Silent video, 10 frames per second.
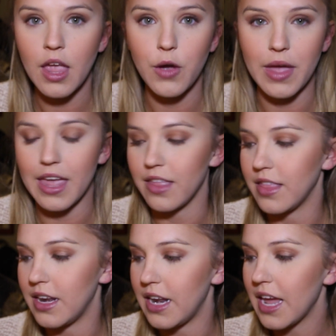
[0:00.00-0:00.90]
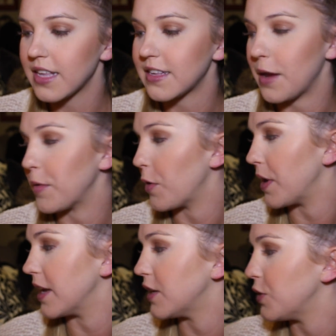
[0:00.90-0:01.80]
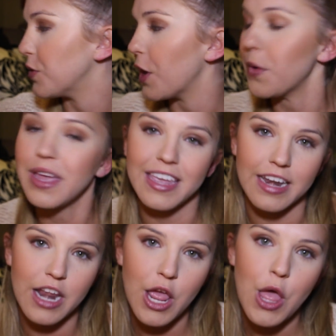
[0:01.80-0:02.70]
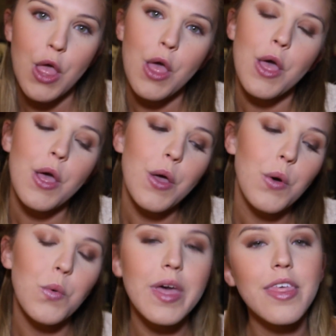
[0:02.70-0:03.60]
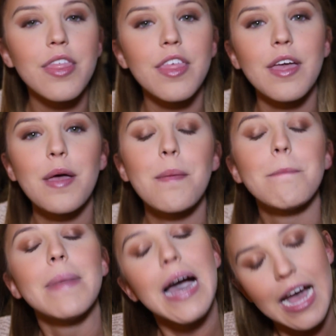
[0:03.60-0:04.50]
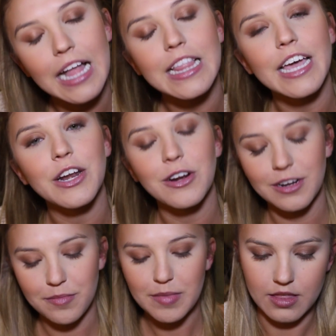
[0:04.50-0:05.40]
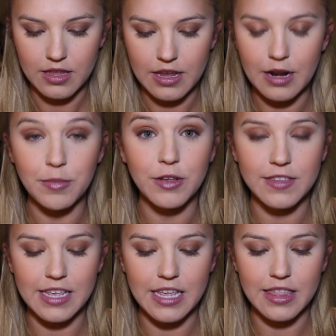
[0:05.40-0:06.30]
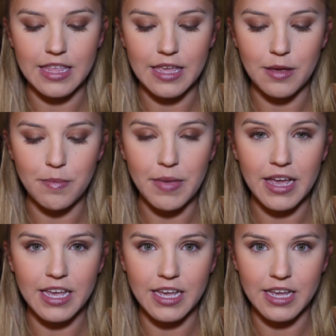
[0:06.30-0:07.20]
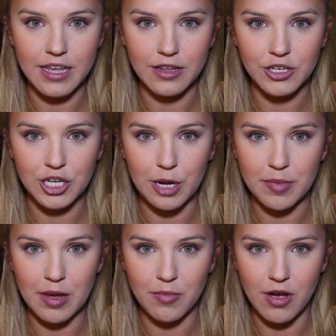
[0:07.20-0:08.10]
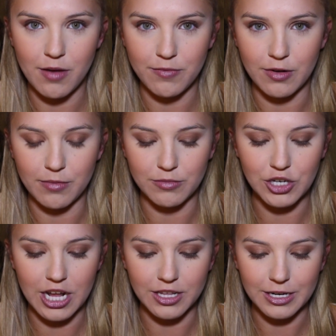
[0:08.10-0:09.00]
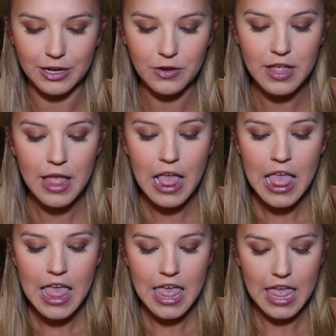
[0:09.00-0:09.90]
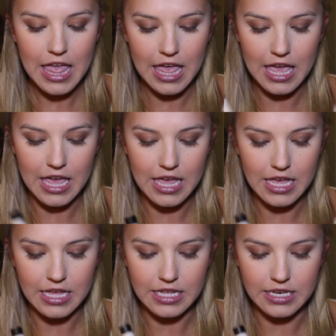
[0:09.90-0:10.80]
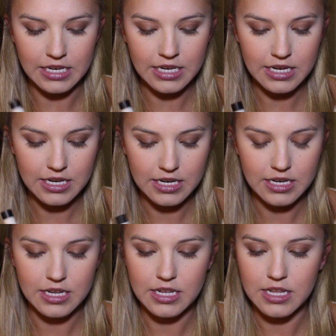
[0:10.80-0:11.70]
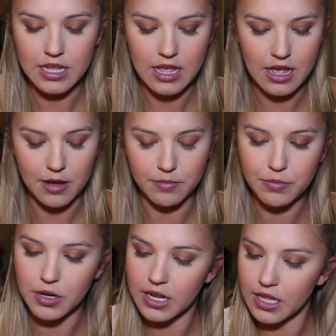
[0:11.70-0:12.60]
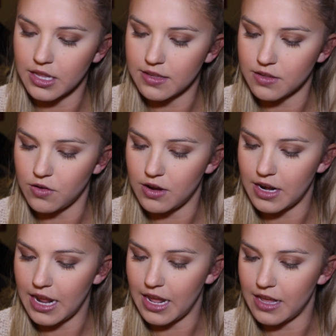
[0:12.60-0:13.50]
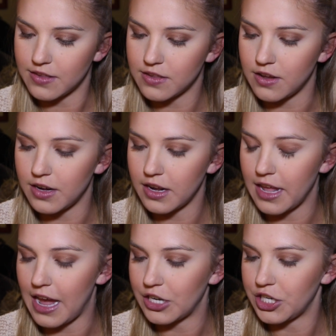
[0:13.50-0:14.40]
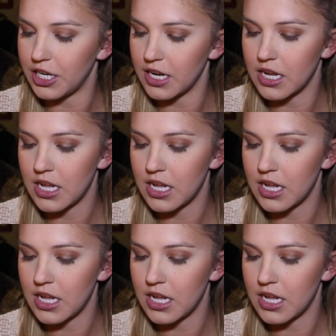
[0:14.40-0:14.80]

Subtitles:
Okay, and then next I'm going to go in with my highlighter. And I'm using the Becca Champagne Pop from Jaclyn Hill. And I'm putting this on a Sonia Kashuk